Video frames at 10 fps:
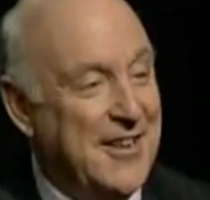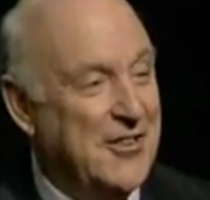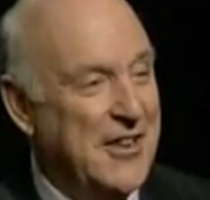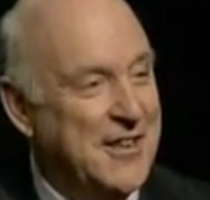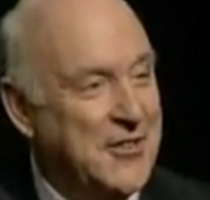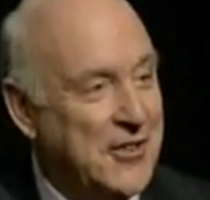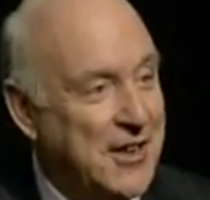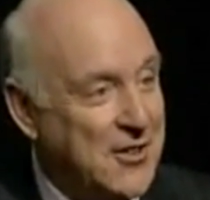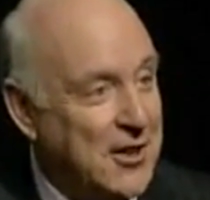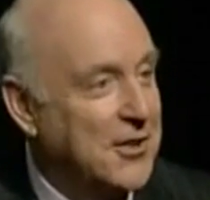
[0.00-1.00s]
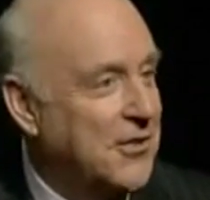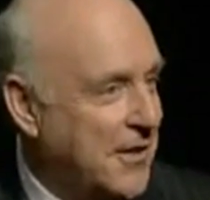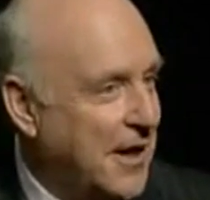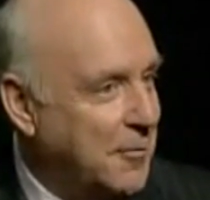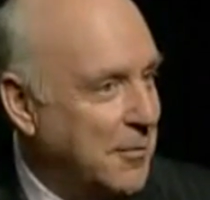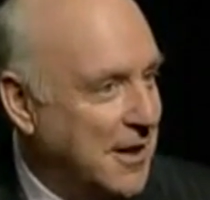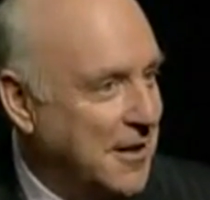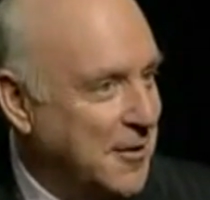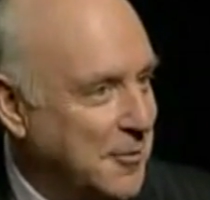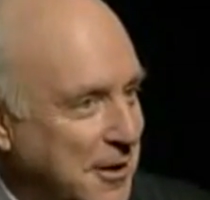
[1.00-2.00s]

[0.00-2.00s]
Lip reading: can I say this sounds like a state matter to